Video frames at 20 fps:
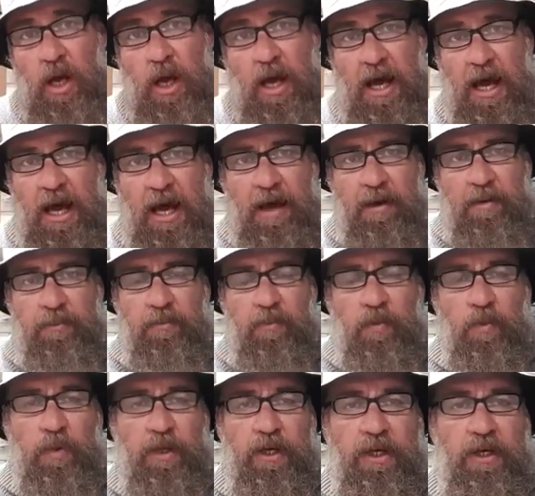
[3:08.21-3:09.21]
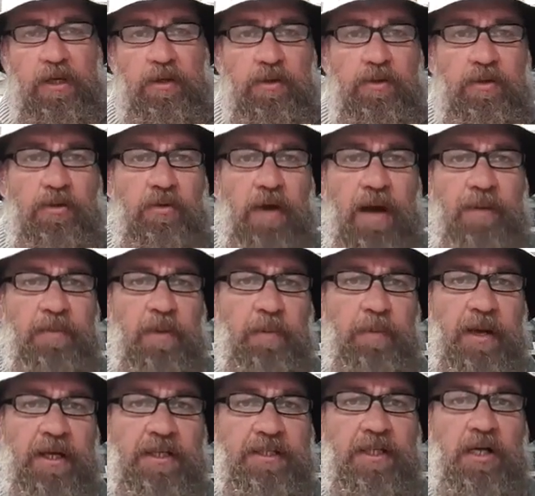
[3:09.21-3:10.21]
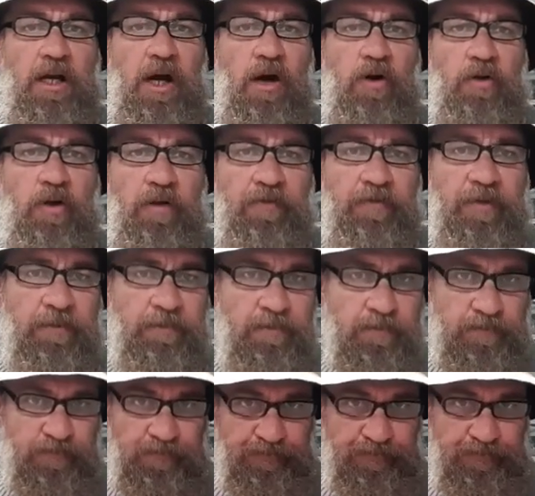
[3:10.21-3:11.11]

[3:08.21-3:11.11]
But we grabbed a piece of gold off him.